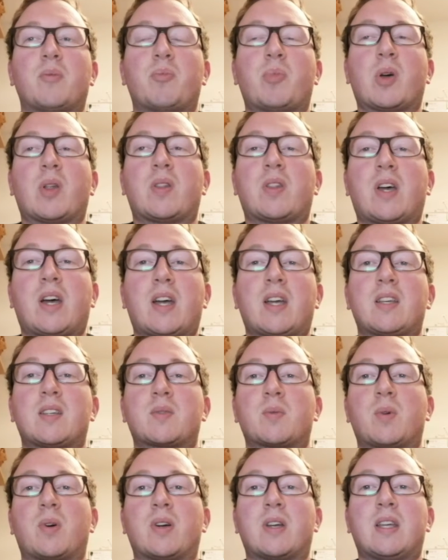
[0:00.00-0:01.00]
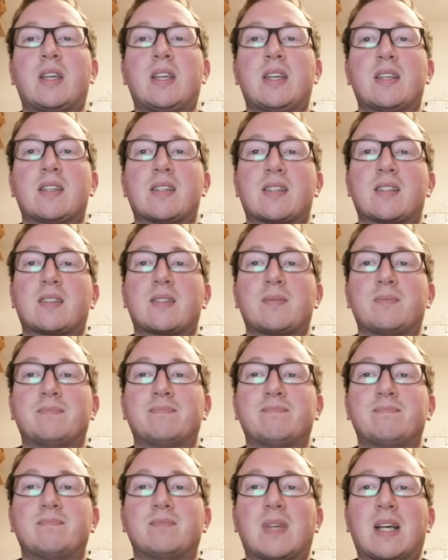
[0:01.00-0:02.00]
But that is what he is,
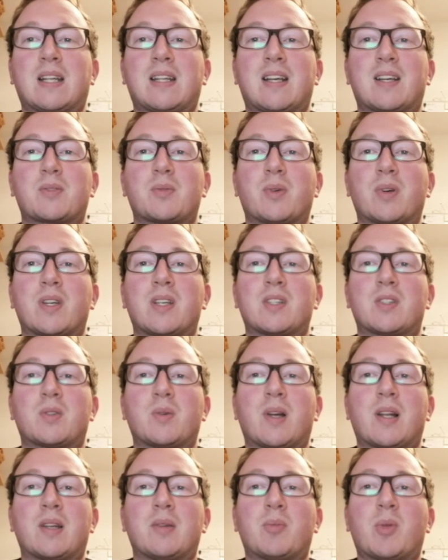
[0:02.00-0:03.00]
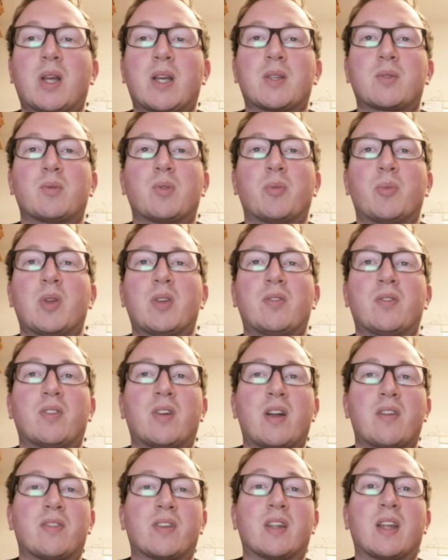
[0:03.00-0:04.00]
and that's what his dwelling place will be
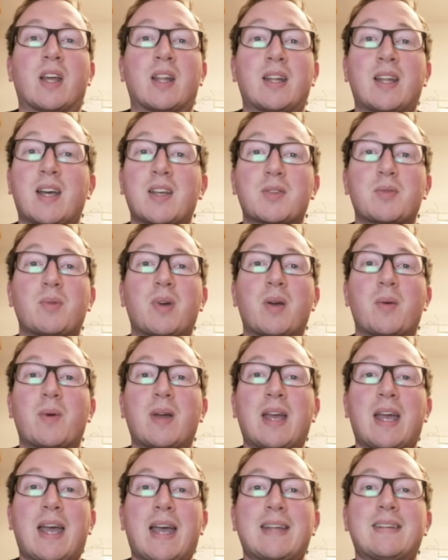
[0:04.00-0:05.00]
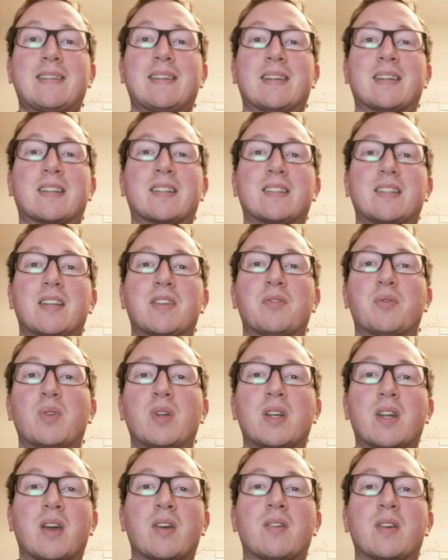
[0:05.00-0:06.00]
forever, and that's where we're heading if
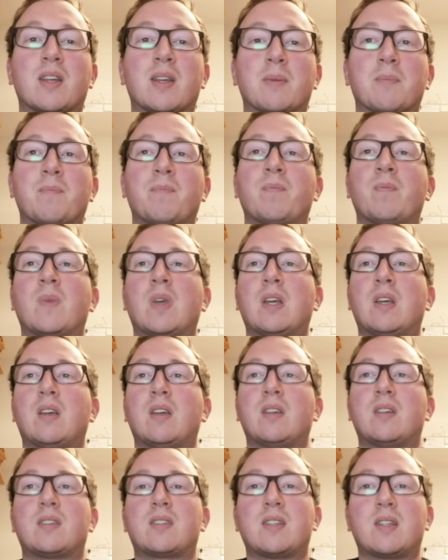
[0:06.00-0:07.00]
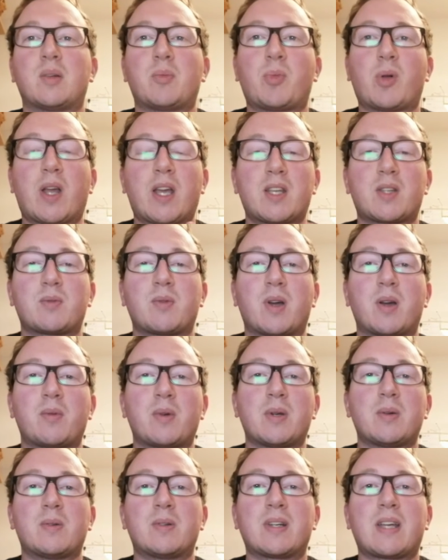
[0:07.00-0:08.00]
we know him, to the place where
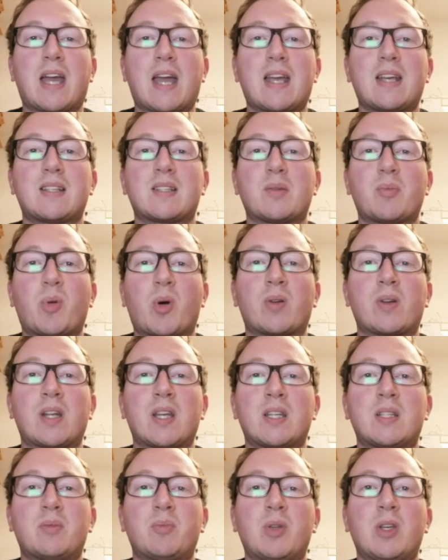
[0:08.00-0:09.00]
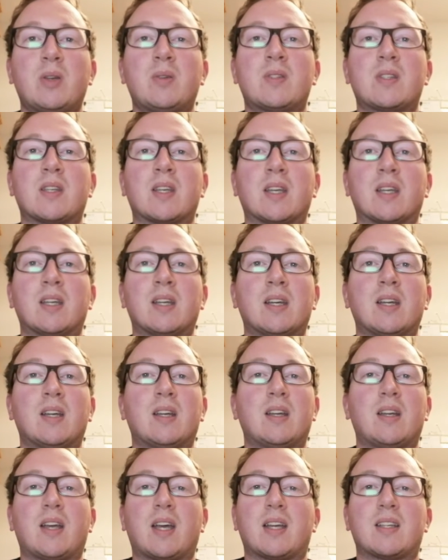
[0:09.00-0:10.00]
we will gaze upon his beauty
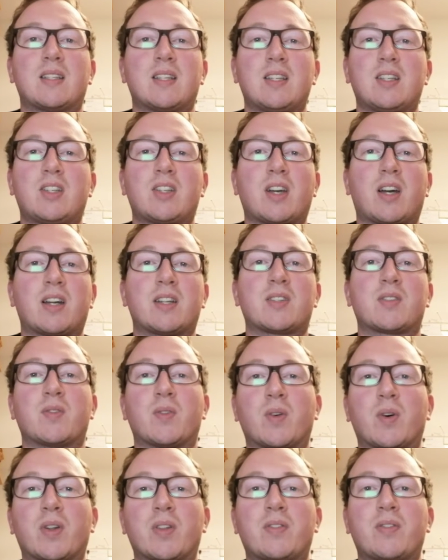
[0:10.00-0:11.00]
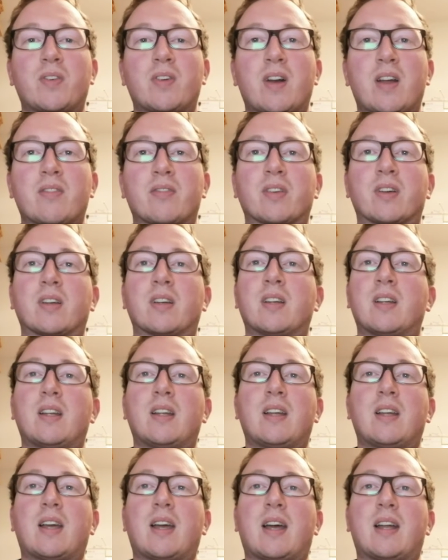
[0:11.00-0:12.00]
as he shines forth forever.
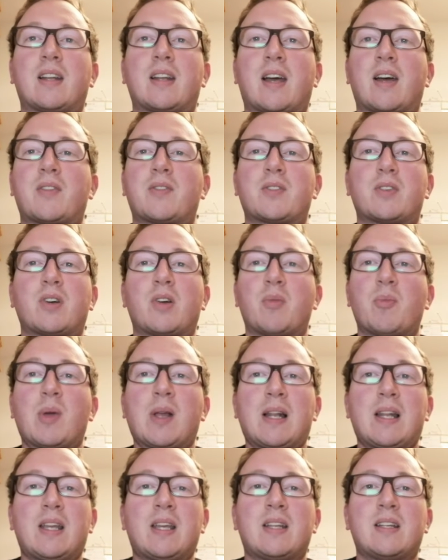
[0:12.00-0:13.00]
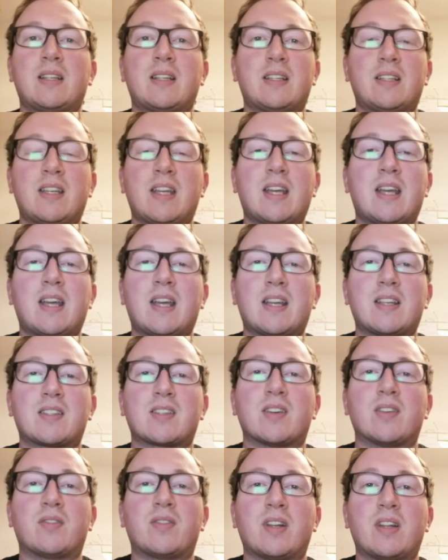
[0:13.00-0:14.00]
And after a million
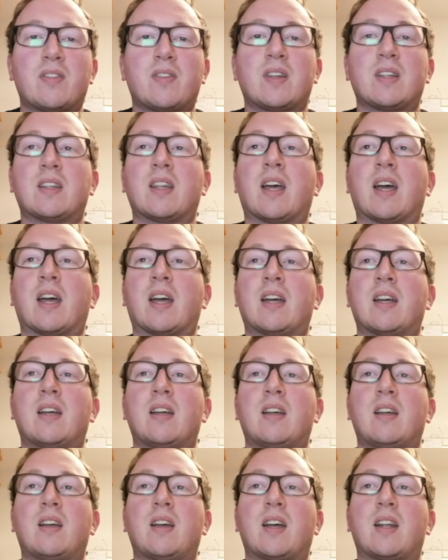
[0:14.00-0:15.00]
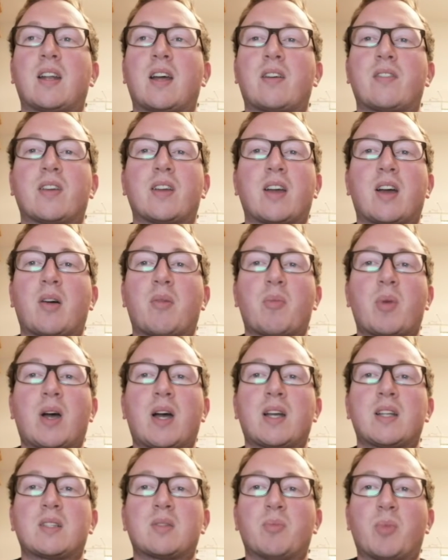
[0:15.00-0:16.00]
years of living there and having our
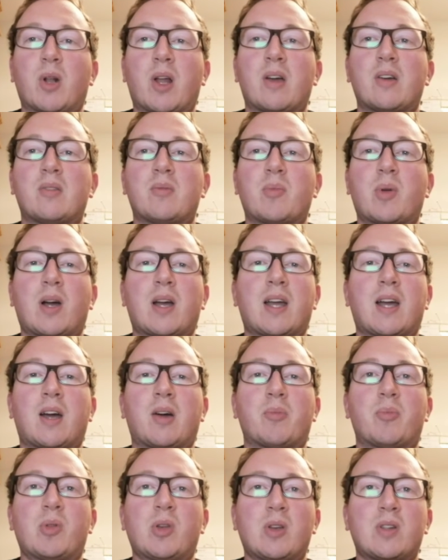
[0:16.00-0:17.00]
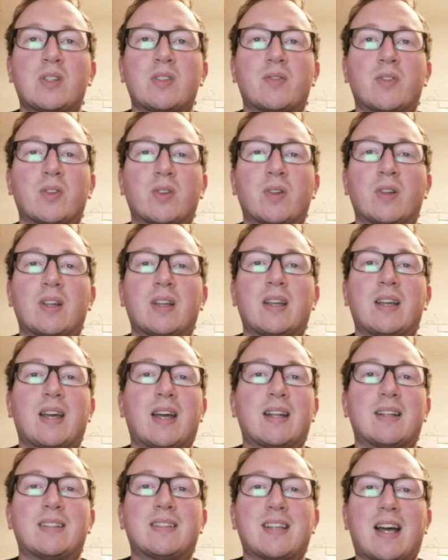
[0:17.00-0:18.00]
minds blown by how beautiful
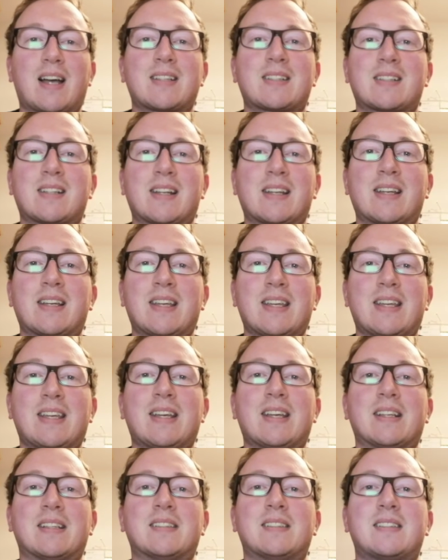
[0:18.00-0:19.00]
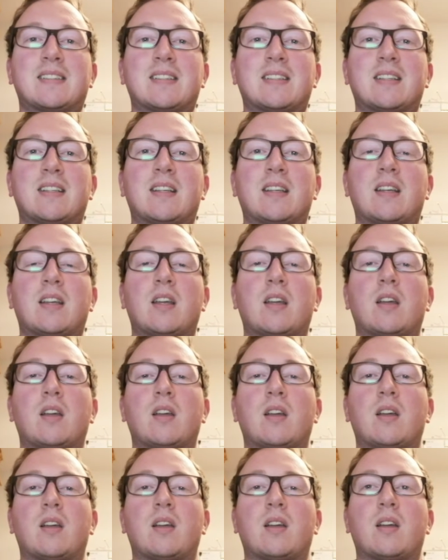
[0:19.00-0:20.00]
and dazzling he is,
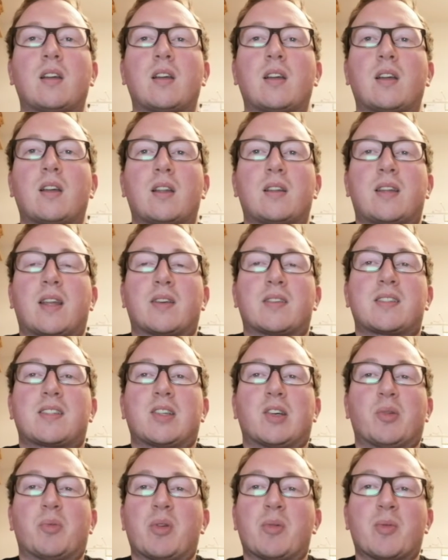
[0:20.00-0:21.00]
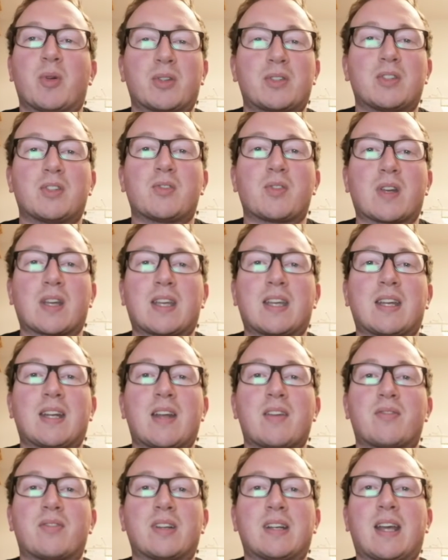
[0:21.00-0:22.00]
there'll still be more to drink
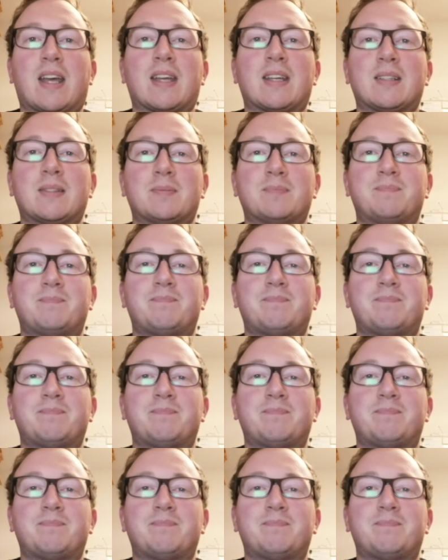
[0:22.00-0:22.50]
in every day.